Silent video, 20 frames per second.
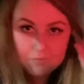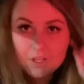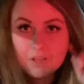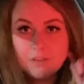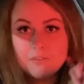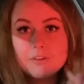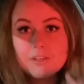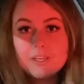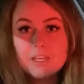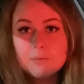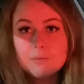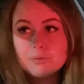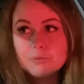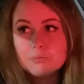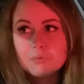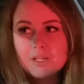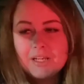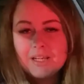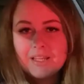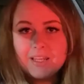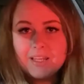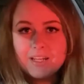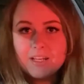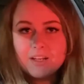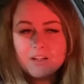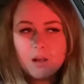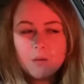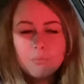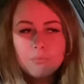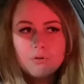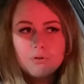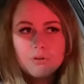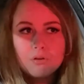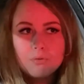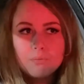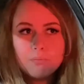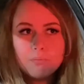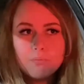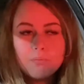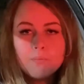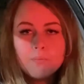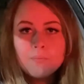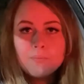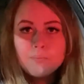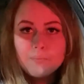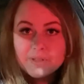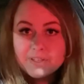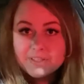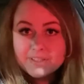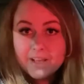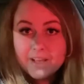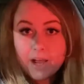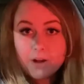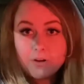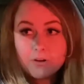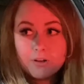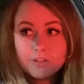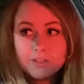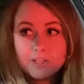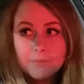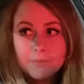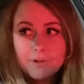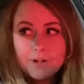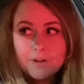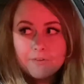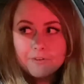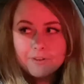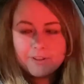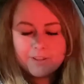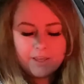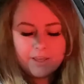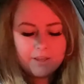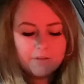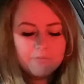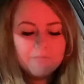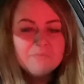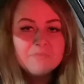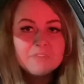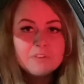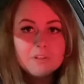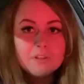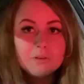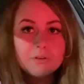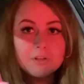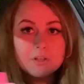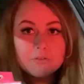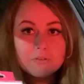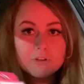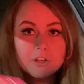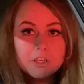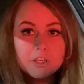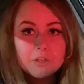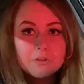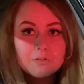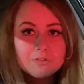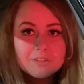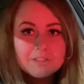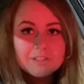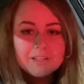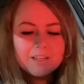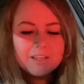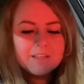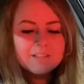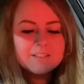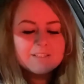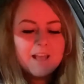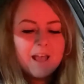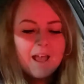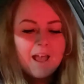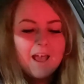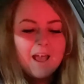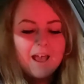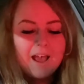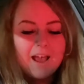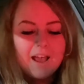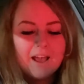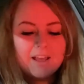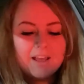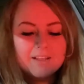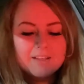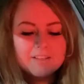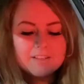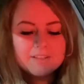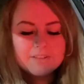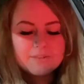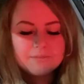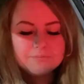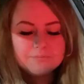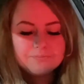if you keep them clean and not put mascara on them and everything, you can reuse these. And